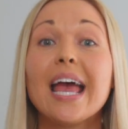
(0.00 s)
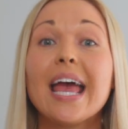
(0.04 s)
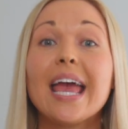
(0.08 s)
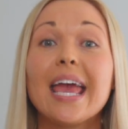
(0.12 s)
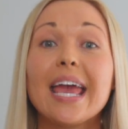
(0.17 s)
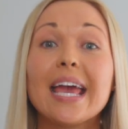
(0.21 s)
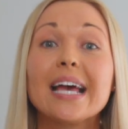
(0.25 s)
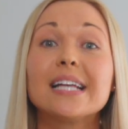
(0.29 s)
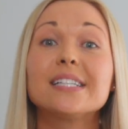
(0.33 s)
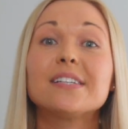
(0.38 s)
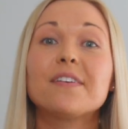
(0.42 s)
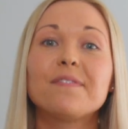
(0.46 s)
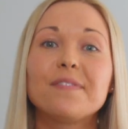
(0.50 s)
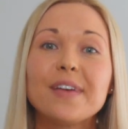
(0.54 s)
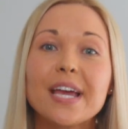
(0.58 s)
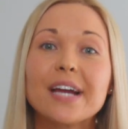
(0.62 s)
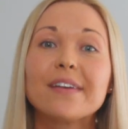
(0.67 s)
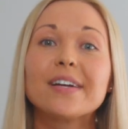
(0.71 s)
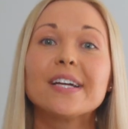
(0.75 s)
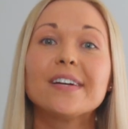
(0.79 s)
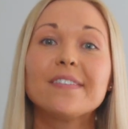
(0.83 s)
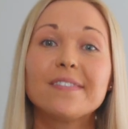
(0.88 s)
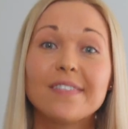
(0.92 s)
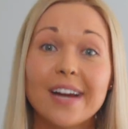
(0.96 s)
and
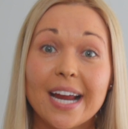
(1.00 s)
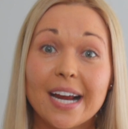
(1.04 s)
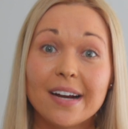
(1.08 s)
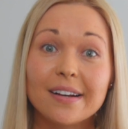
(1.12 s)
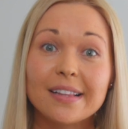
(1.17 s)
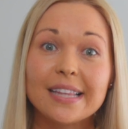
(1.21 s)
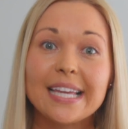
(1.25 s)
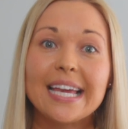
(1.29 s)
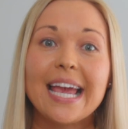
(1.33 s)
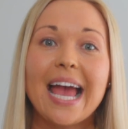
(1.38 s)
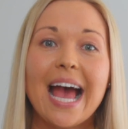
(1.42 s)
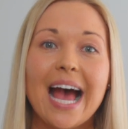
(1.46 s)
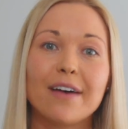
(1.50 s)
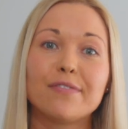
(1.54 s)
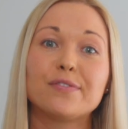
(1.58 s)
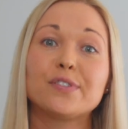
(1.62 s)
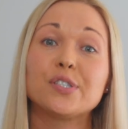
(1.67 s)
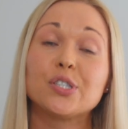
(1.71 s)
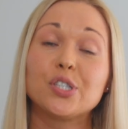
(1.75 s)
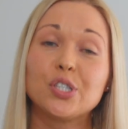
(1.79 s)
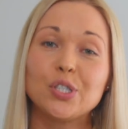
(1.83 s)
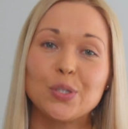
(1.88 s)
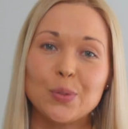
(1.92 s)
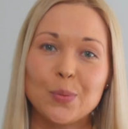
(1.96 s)
very rarely after
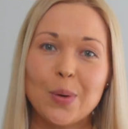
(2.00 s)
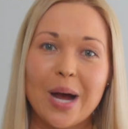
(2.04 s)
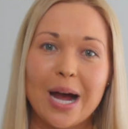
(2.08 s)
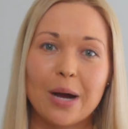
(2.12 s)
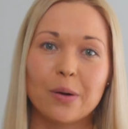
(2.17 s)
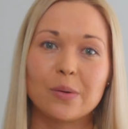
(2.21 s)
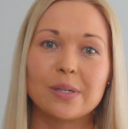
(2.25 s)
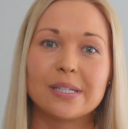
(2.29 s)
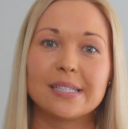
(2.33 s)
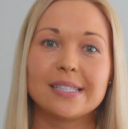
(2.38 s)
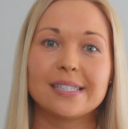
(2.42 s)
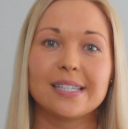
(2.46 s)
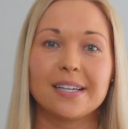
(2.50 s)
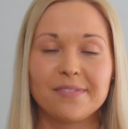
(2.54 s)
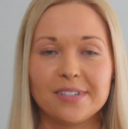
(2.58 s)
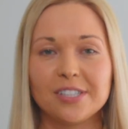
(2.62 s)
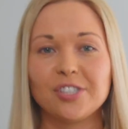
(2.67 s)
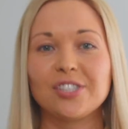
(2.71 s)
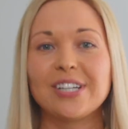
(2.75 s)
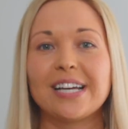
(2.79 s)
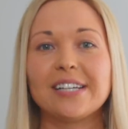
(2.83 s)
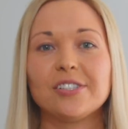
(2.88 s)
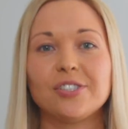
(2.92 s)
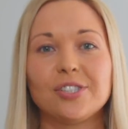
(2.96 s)
2 hours of
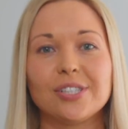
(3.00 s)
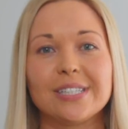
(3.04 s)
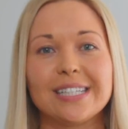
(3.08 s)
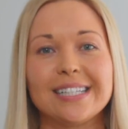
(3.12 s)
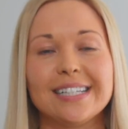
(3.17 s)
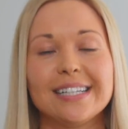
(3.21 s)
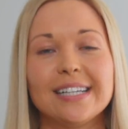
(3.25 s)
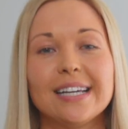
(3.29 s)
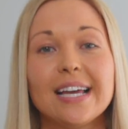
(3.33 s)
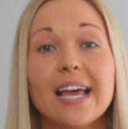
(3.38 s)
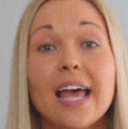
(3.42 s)
ingestion.